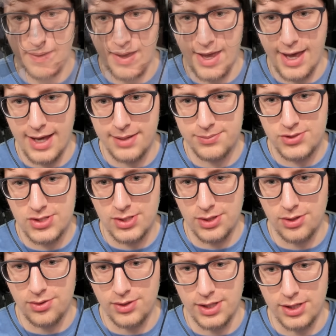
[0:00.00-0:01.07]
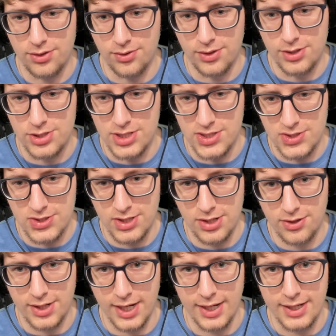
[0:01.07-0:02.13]
Absolutely gorgeous.
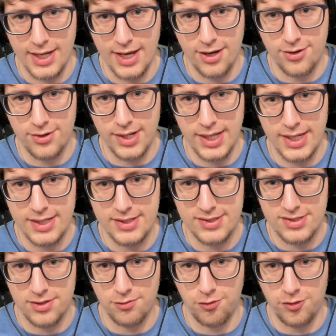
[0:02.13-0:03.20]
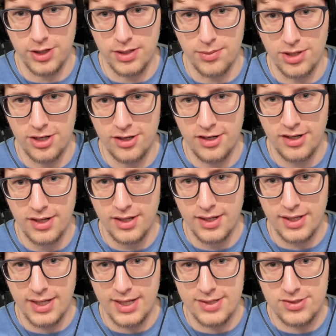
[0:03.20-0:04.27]
Okay, now his femur
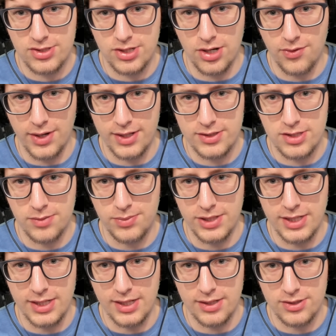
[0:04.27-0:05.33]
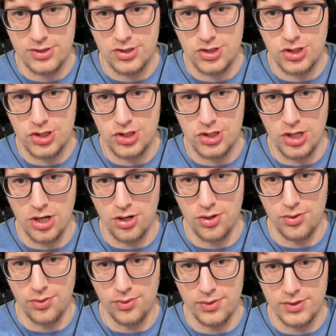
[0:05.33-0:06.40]
is going to be
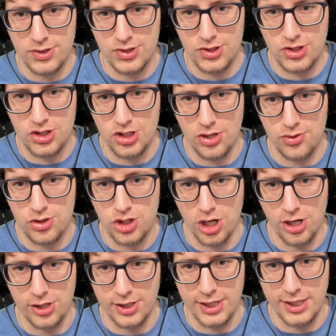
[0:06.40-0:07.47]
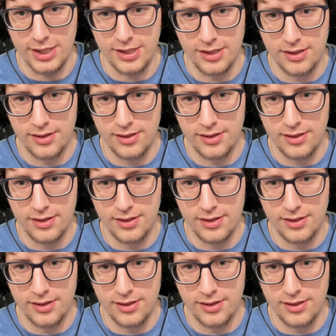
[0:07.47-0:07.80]
so, so chonky.